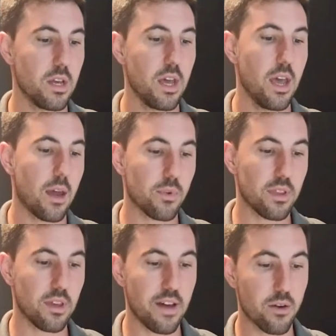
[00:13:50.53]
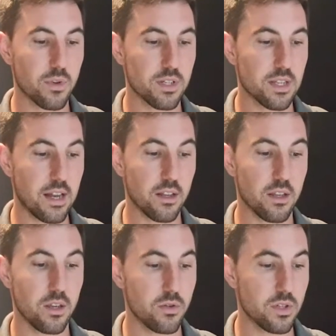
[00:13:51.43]
And what they found was that the
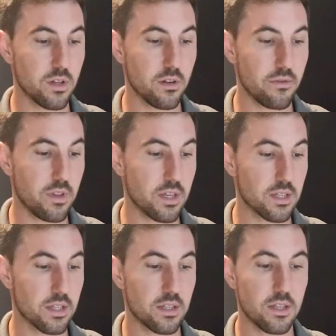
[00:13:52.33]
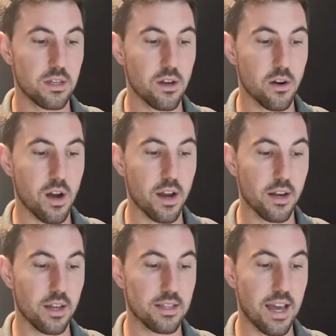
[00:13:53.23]
use of this CCR9
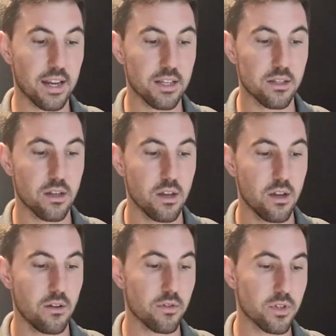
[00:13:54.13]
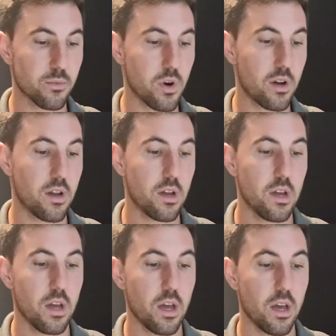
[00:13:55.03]
antagonist, Persimon,
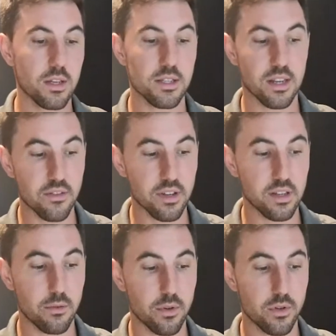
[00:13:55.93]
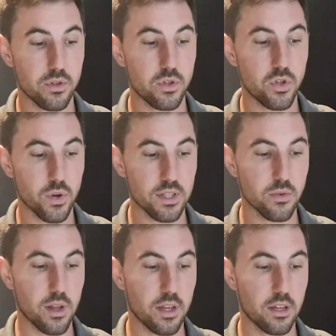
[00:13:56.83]
significantly reduced joint
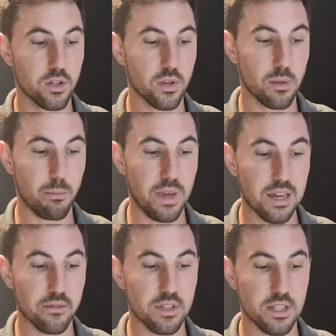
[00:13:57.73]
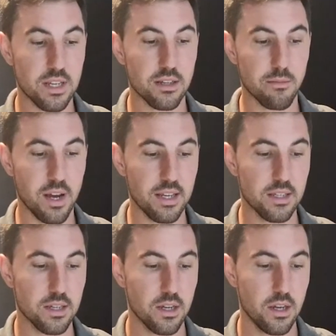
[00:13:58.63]
swelling during the peak of disease in
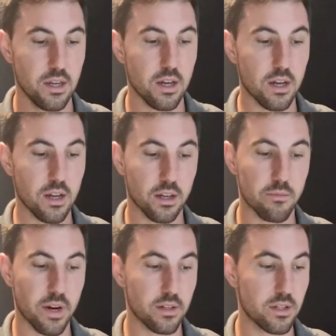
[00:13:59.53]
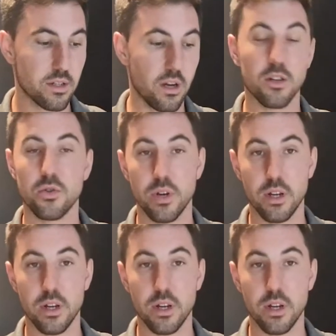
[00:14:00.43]
mice compared to untreated